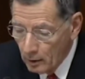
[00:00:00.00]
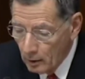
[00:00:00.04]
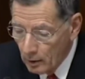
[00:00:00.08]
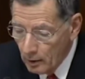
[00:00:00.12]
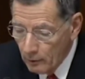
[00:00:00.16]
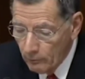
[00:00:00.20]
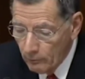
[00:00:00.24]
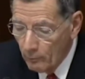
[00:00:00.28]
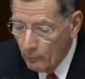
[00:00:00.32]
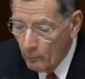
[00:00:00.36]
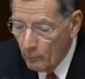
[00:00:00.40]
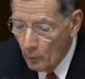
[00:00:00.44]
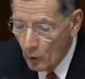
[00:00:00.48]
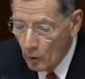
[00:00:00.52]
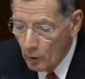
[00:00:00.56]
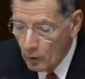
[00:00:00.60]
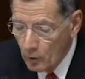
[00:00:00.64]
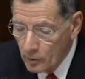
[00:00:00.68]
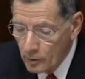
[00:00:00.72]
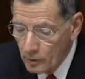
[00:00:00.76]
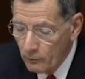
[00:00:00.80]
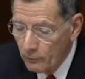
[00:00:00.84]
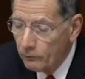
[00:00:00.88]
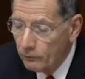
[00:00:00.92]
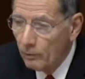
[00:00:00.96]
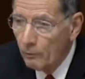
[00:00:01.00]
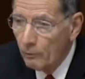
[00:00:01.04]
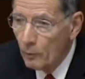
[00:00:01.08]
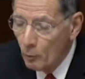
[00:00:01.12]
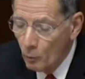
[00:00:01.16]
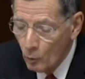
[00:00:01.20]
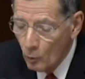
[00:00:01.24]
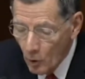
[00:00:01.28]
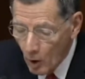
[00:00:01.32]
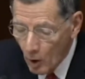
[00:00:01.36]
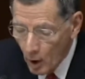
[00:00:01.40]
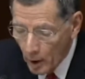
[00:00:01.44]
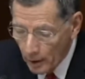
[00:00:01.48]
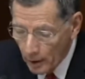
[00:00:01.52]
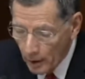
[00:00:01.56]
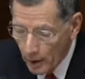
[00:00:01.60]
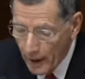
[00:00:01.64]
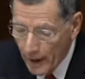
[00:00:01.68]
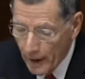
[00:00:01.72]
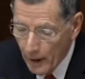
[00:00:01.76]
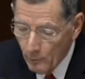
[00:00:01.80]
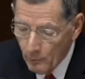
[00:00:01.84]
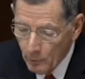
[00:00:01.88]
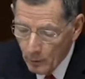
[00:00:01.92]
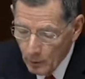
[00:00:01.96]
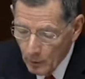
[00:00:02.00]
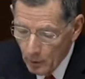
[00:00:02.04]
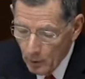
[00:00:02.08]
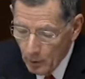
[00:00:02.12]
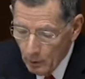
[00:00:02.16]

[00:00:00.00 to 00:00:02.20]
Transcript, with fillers: could have emerged from the Wuhan lab.